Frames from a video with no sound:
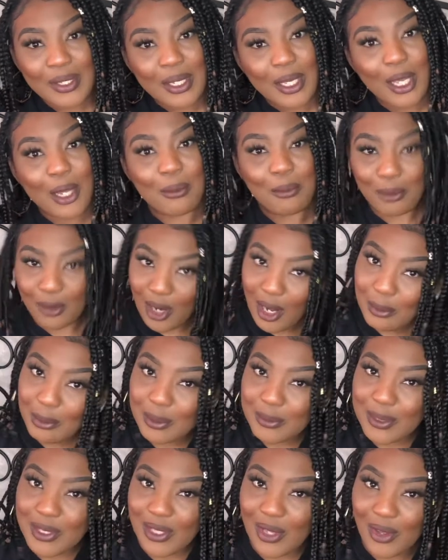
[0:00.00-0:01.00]
a
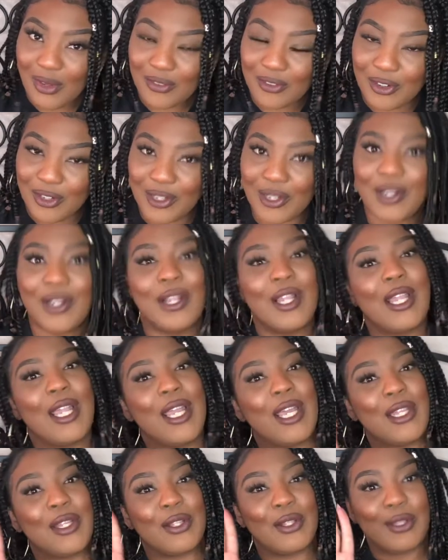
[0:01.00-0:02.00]
problem solver,
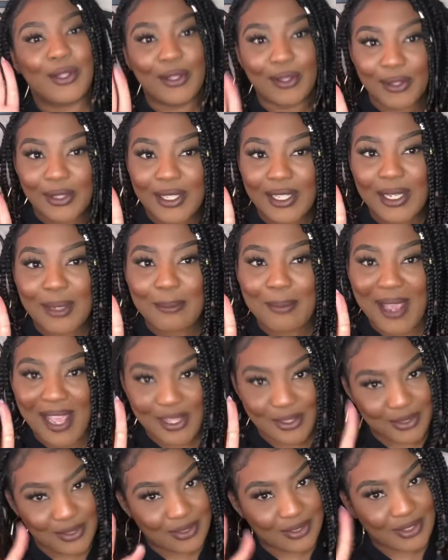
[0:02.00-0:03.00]
and a learning
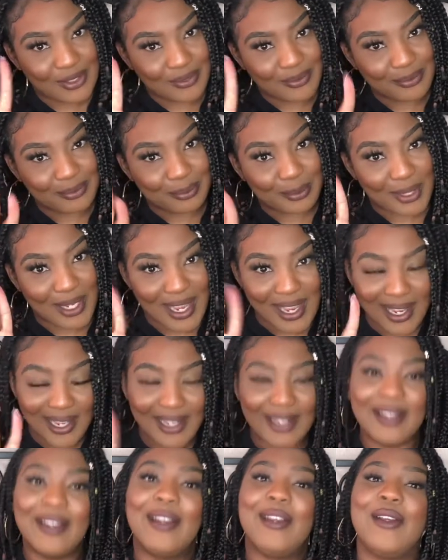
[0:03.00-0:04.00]
ambassador,
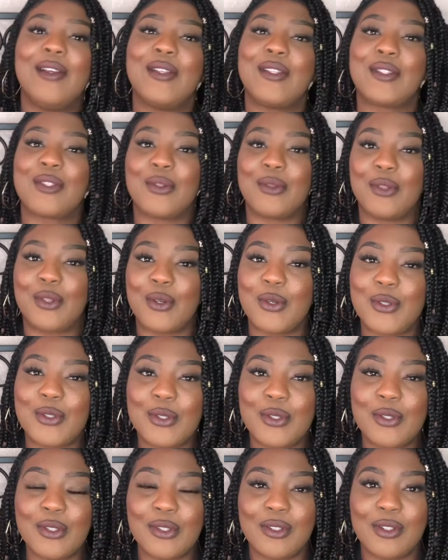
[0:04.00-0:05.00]
okay? So those
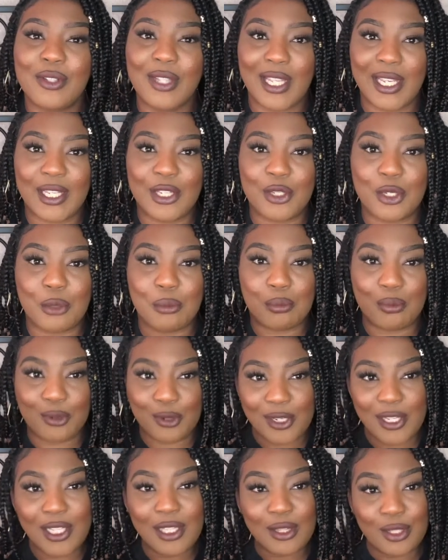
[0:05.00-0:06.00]
are like your
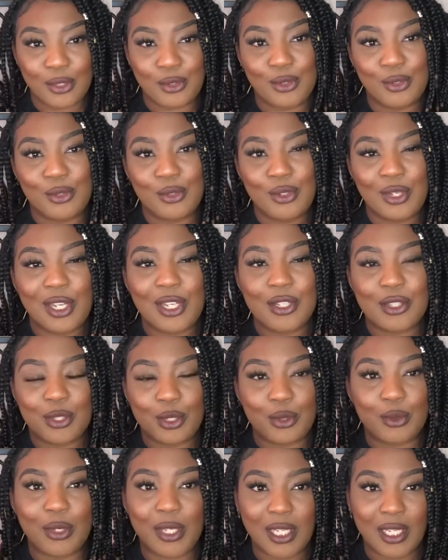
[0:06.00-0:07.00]
prelude
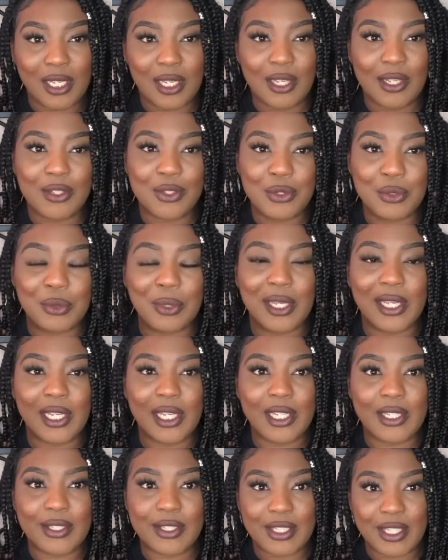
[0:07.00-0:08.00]
to getting into like
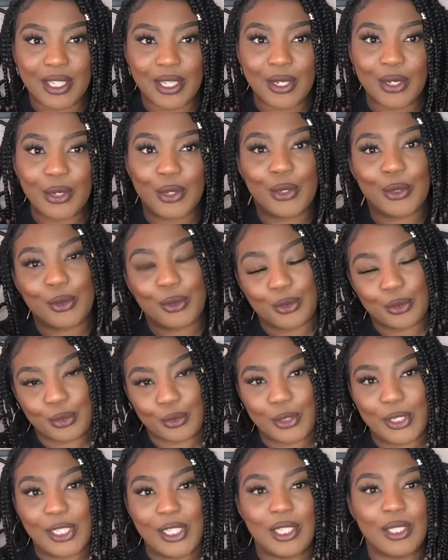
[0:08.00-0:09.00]
a tier
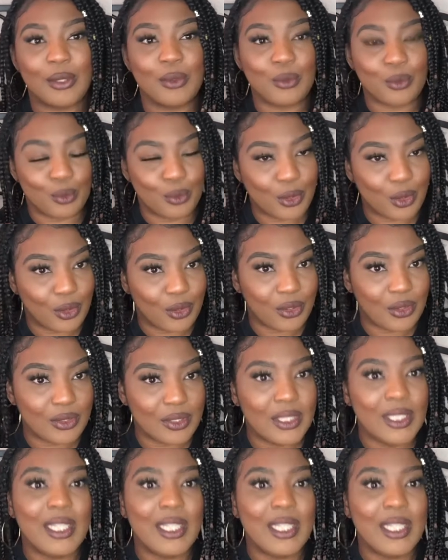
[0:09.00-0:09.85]
three role.